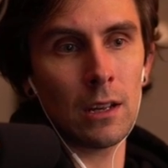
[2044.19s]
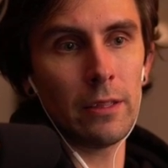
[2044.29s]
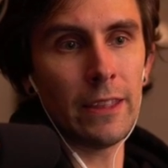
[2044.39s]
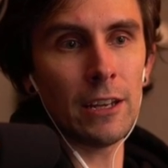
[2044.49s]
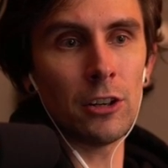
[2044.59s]

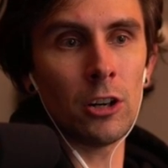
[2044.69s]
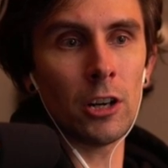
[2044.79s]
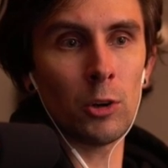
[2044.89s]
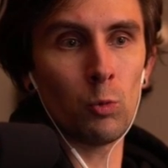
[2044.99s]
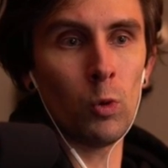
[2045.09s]
They
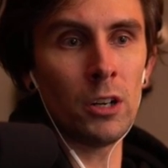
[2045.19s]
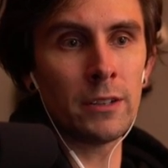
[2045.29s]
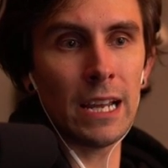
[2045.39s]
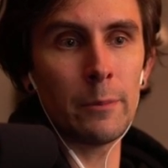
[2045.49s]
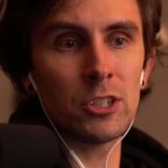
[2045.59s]
are 1
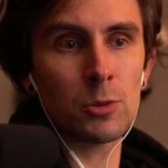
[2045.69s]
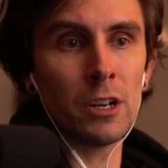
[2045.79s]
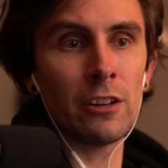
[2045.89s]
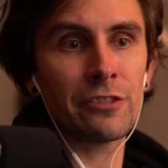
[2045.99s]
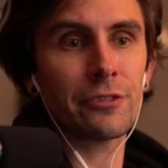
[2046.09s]
damage
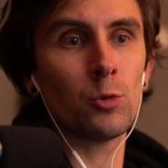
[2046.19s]
buff,